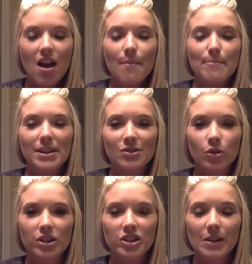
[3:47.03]

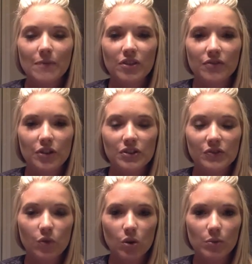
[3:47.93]
mentorship for the first
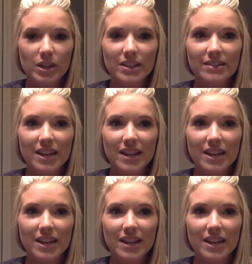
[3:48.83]
4 weeks.